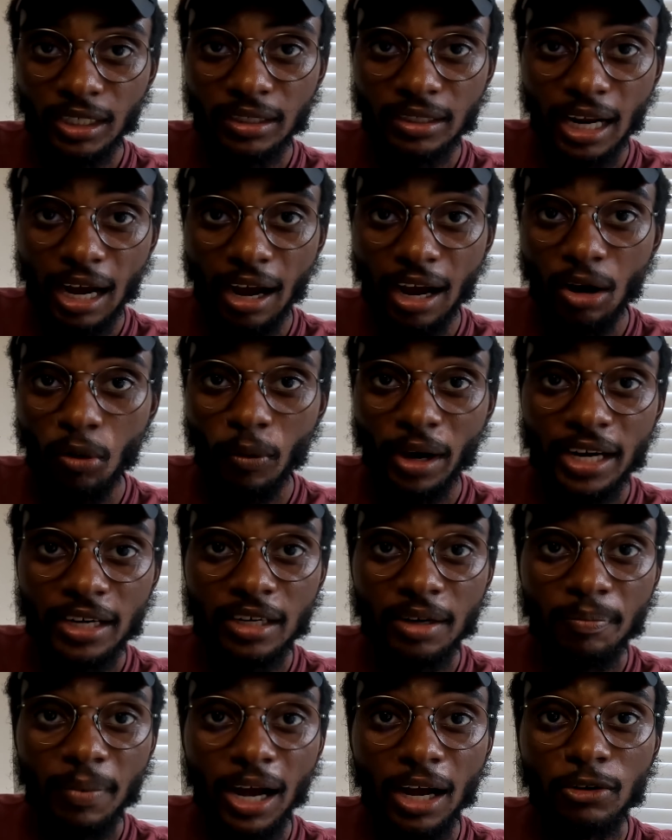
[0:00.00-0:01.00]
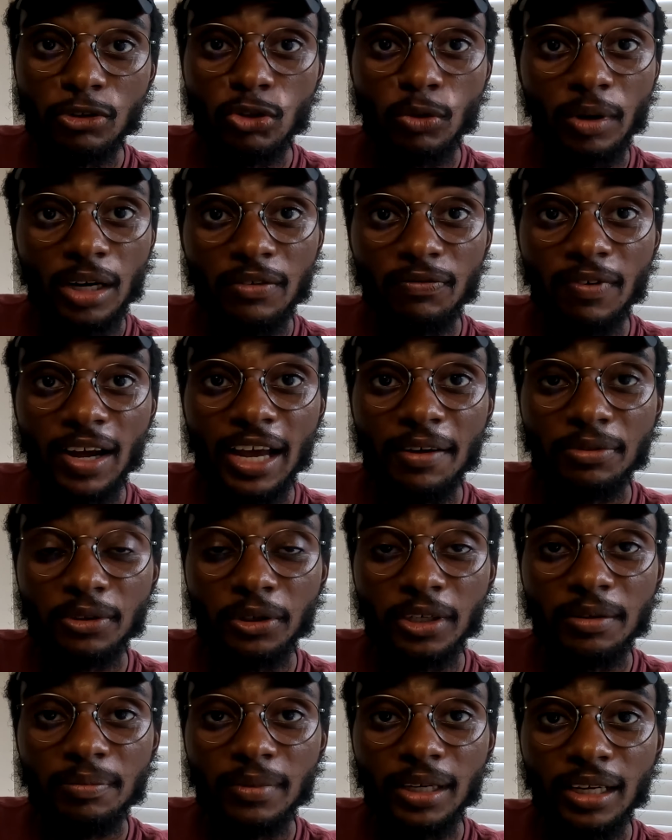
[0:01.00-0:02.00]
Now I waited about 25
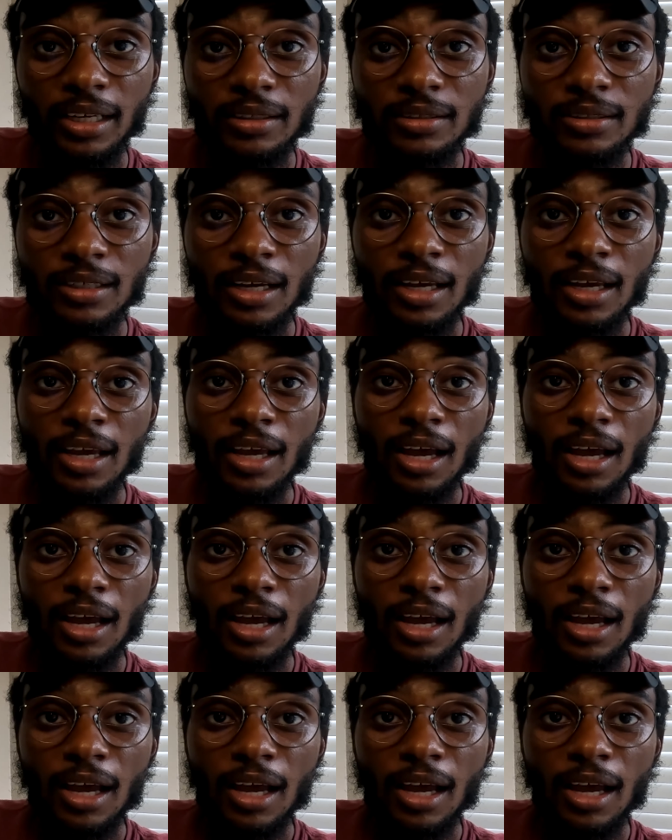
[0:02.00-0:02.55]
30 minutes.